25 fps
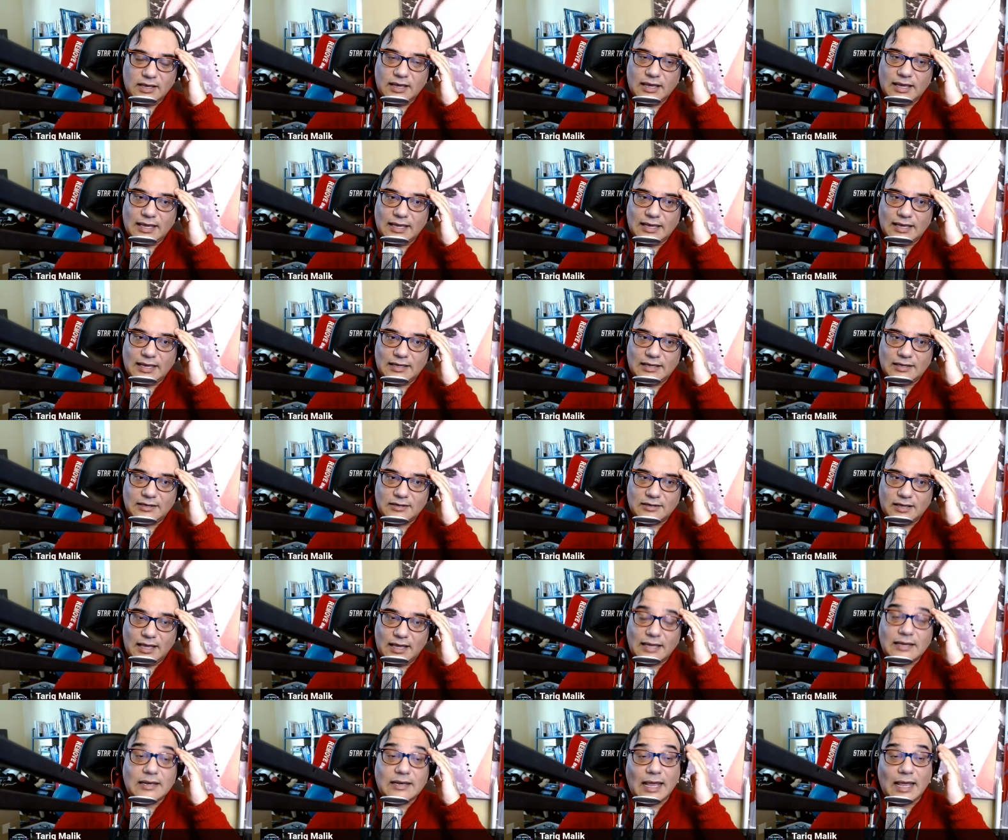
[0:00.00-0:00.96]
and
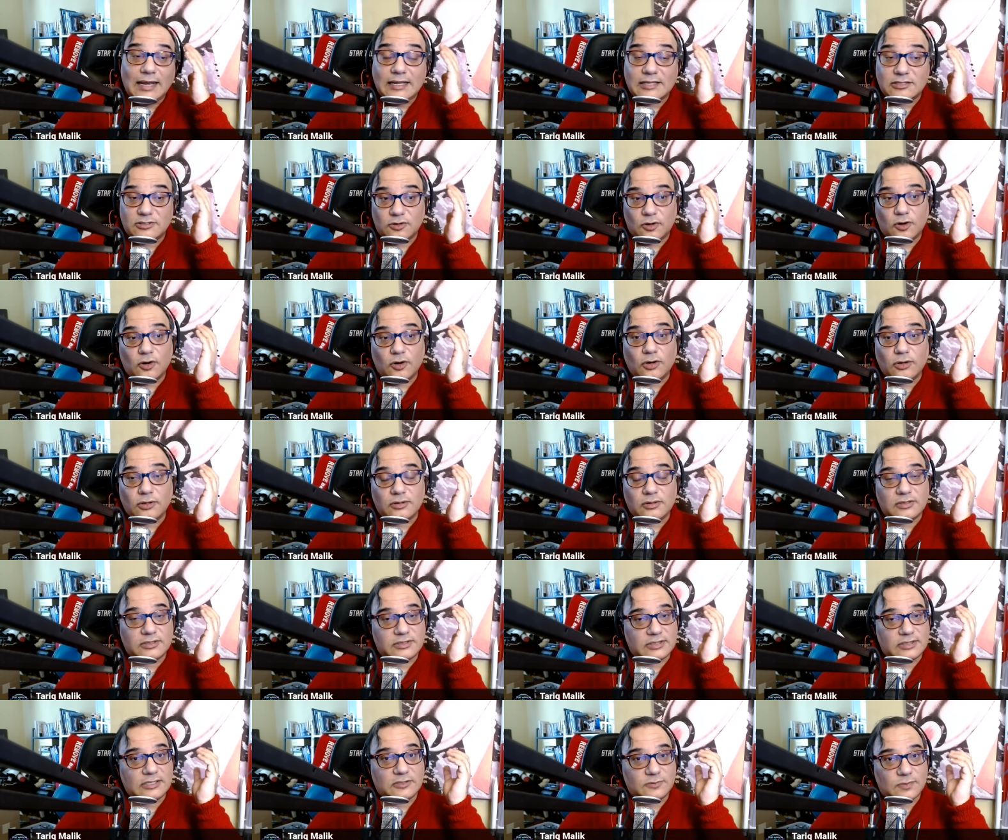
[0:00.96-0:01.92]
its
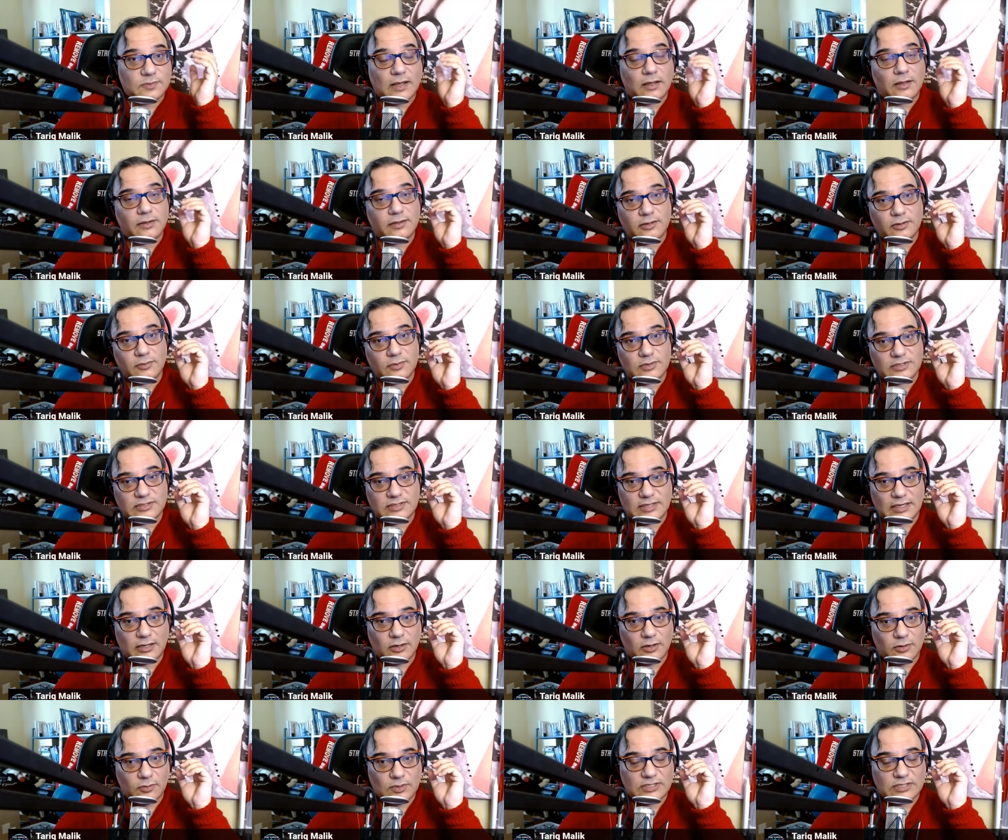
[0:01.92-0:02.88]
hurdles as well. There was
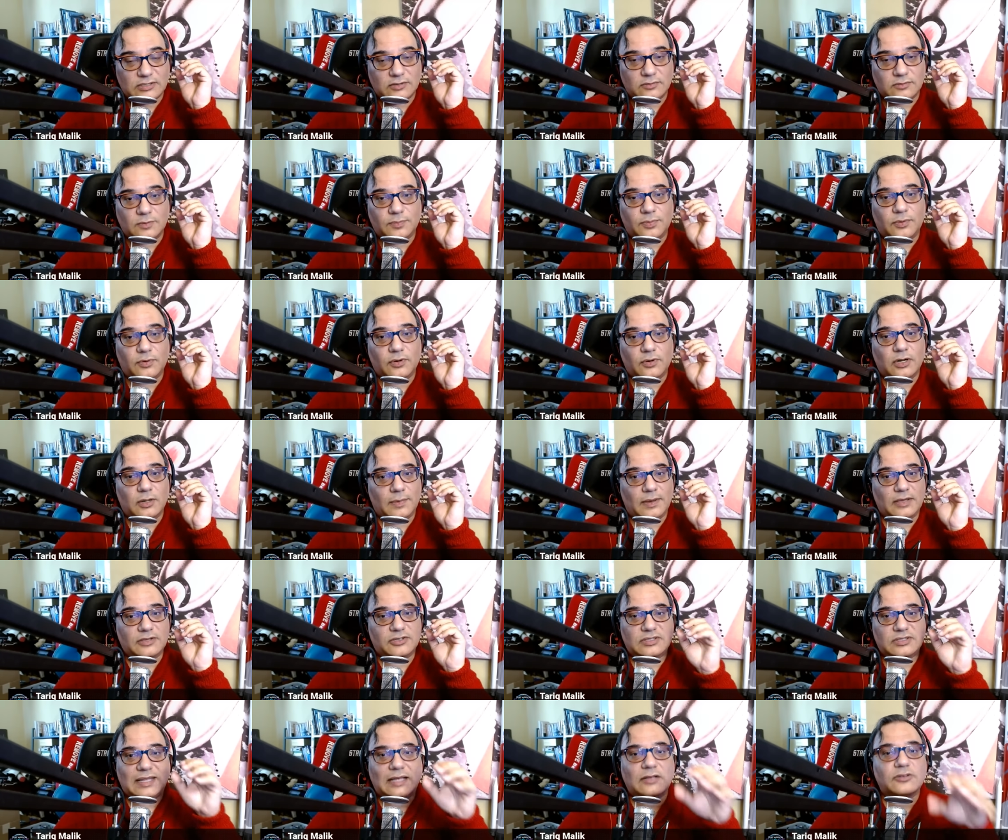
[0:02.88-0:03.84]
like a recent report
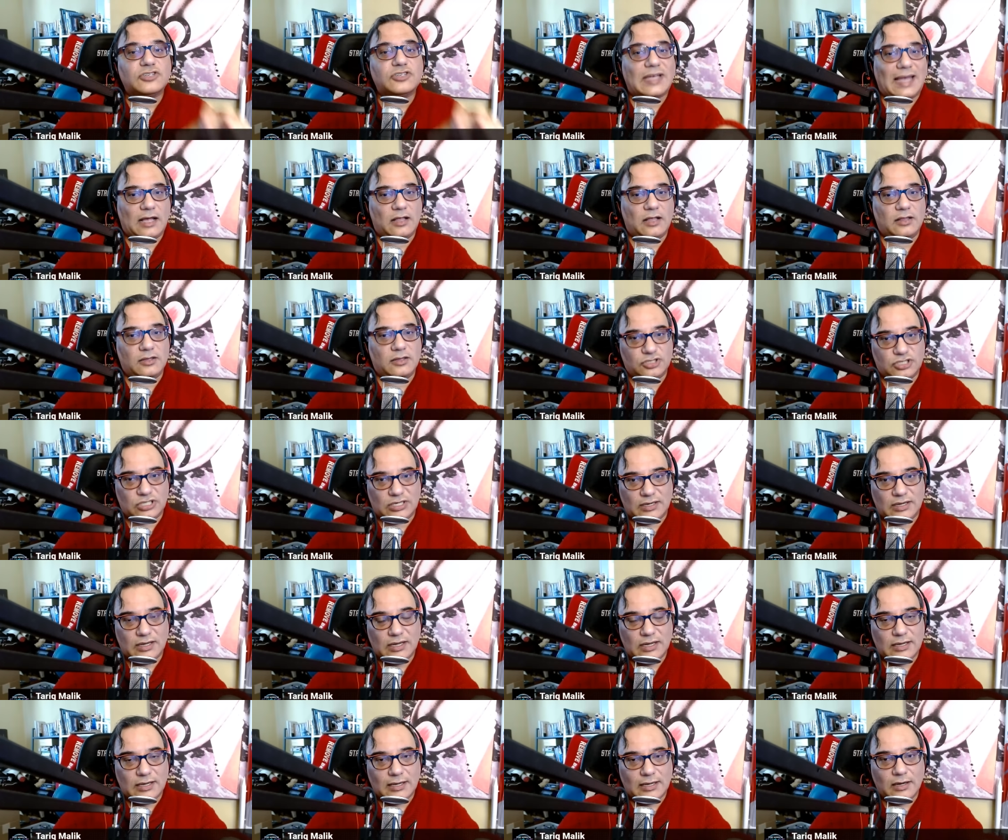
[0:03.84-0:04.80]
about just how challenging
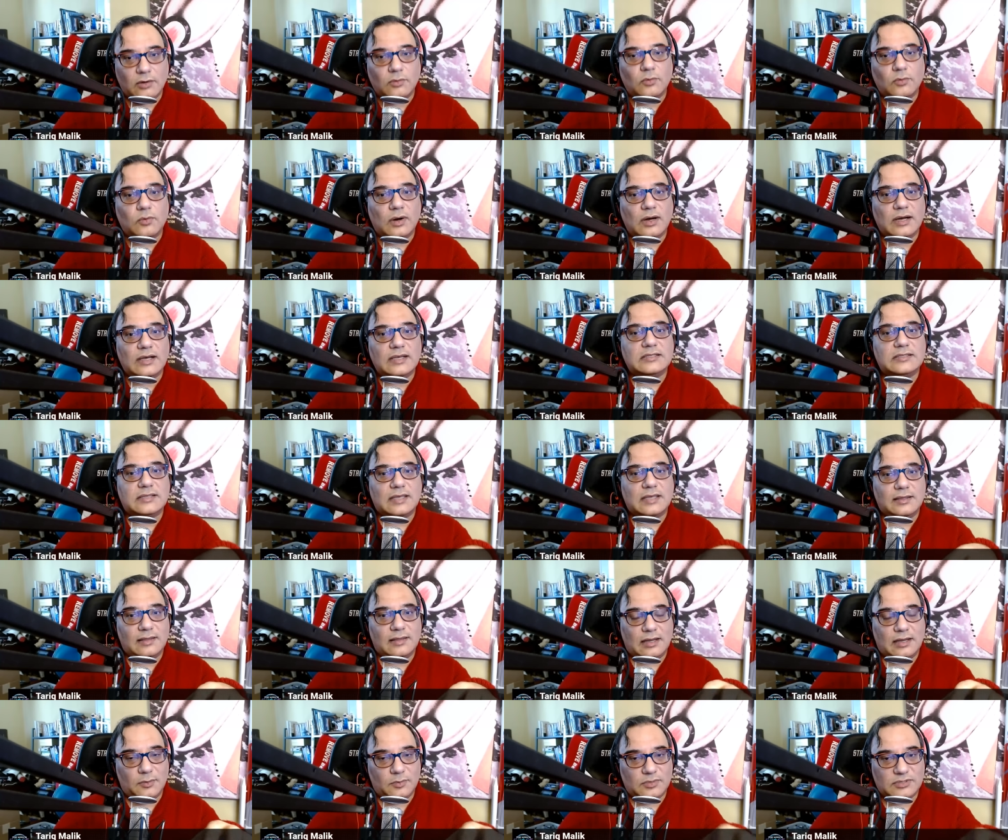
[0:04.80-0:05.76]
it was,
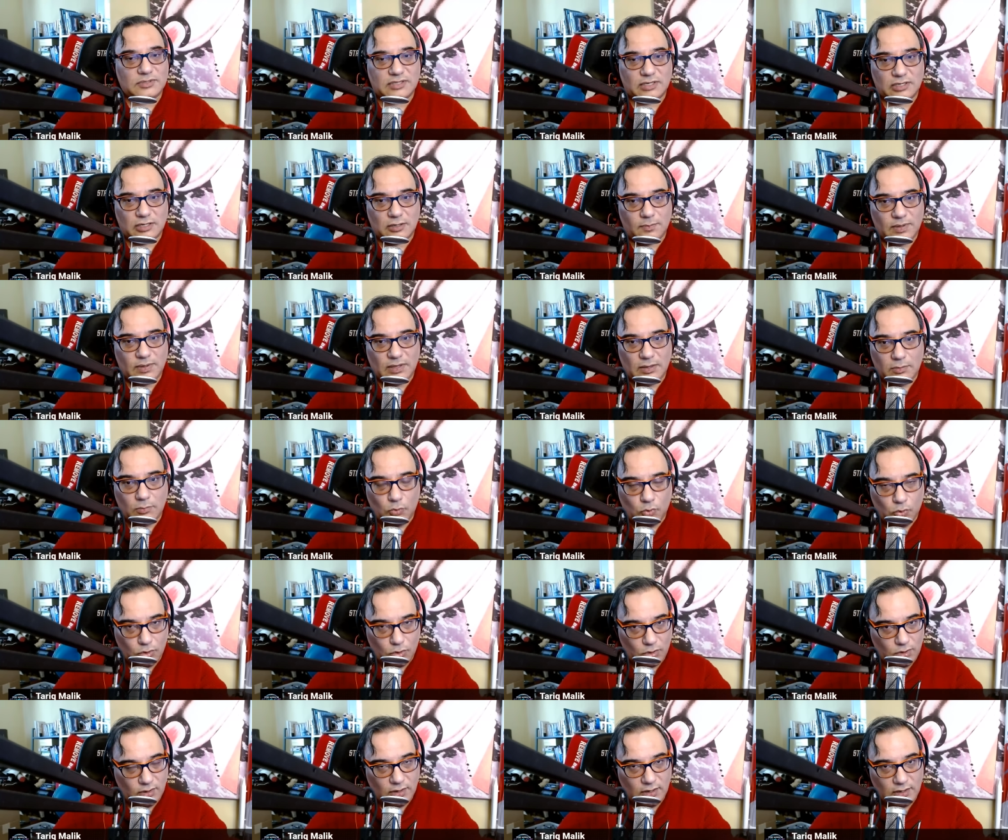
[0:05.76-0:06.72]
and that it was going to be
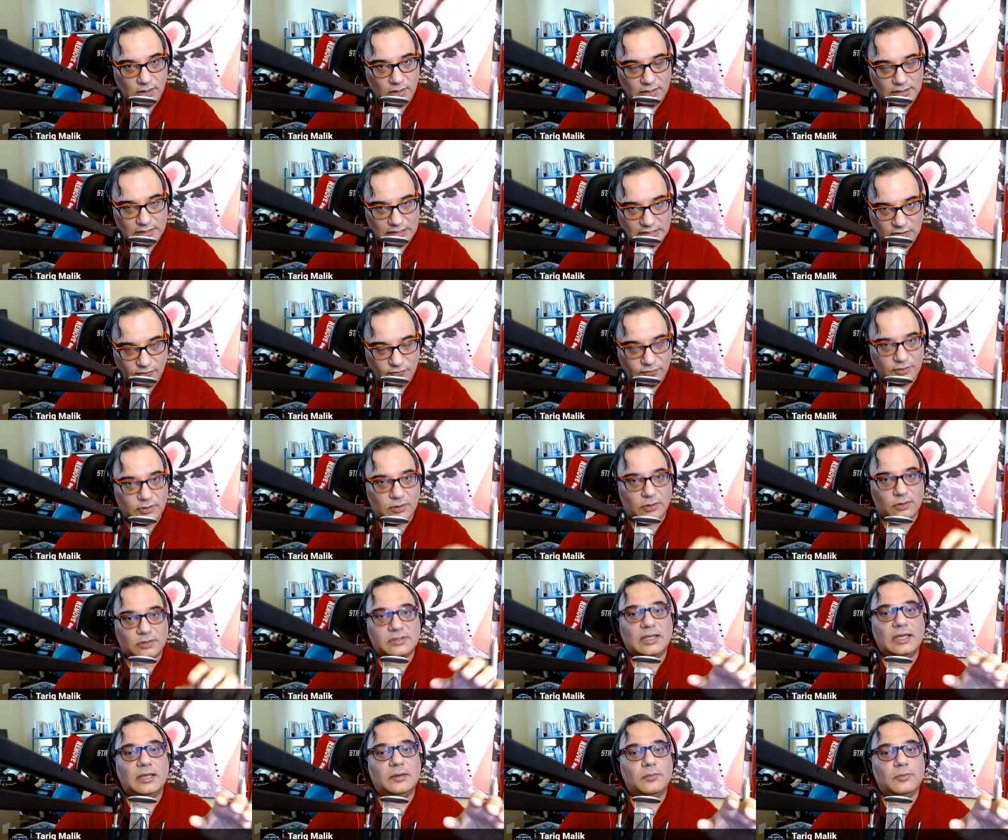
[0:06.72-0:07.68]
more
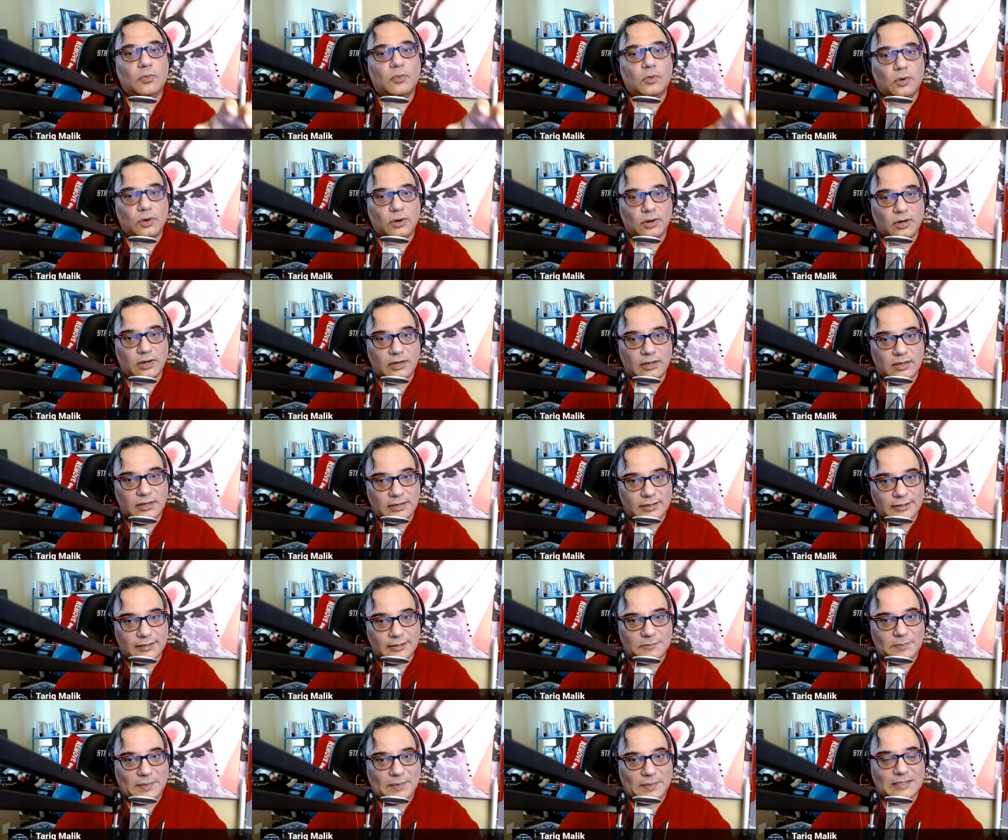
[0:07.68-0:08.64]
difficult and more
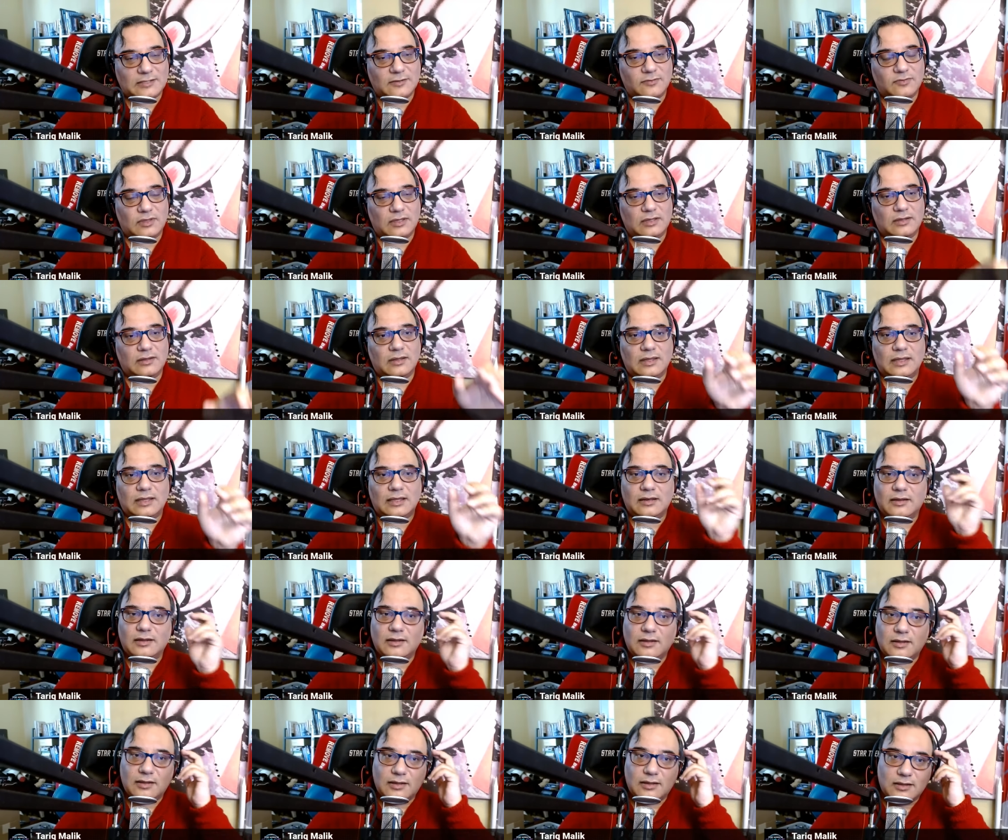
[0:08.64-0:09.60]
expensive
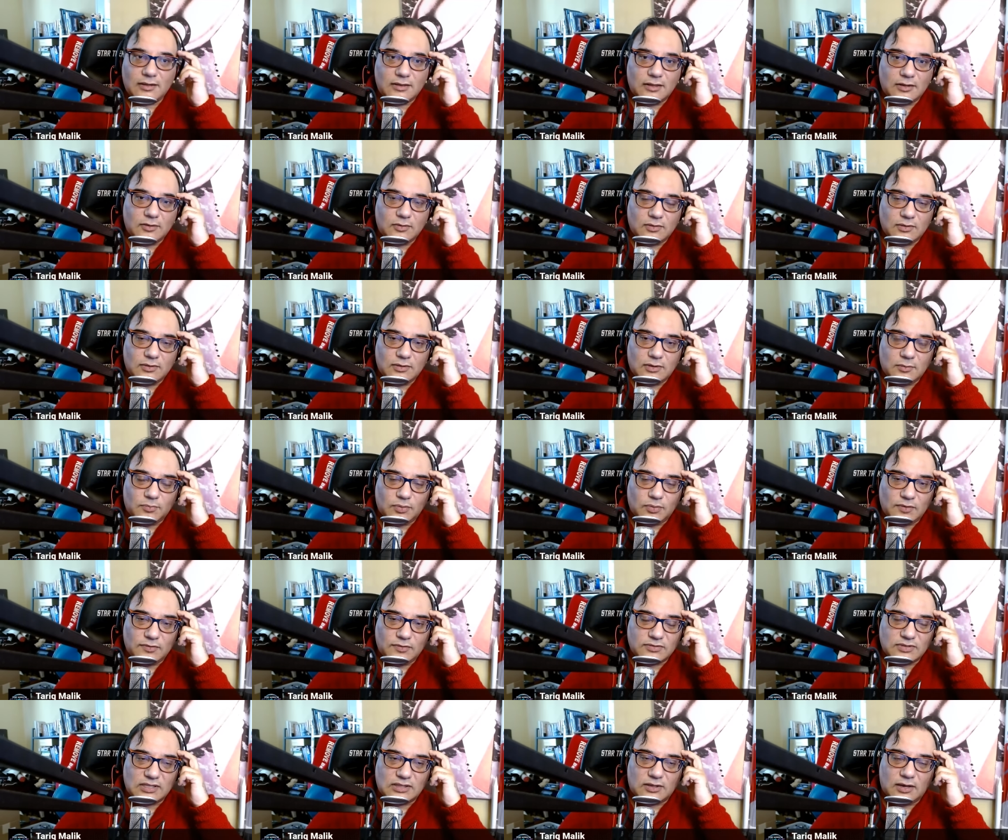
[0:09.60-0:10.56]
than
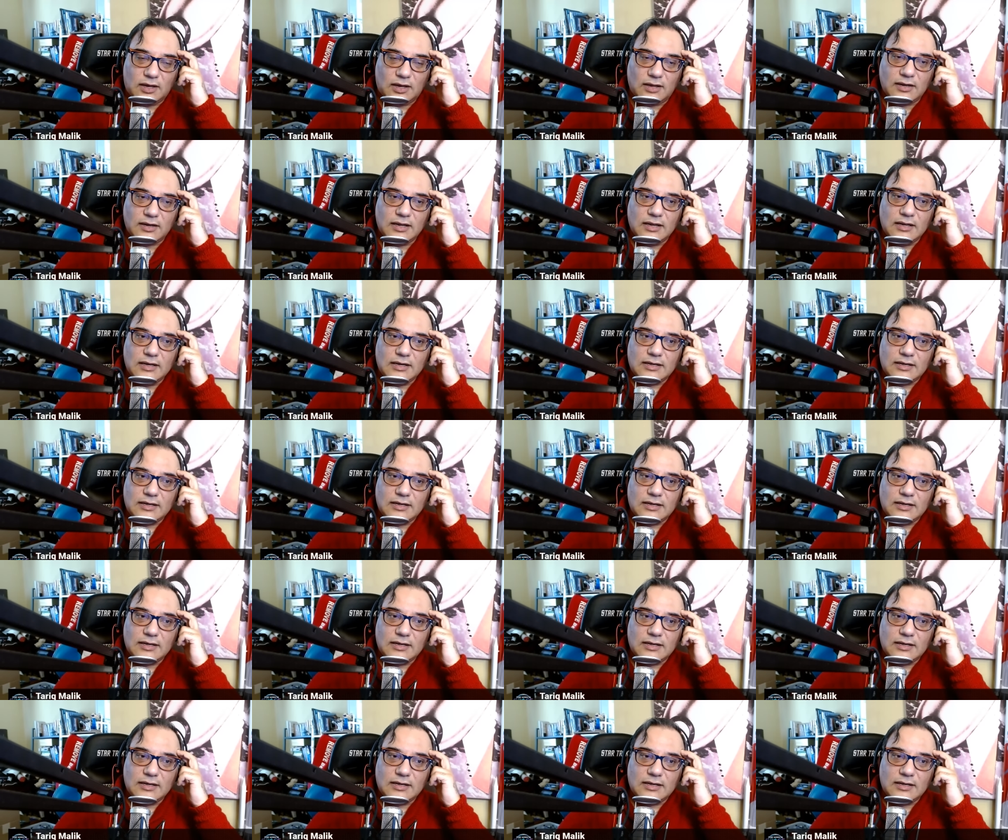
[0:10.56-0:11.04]
previously thought.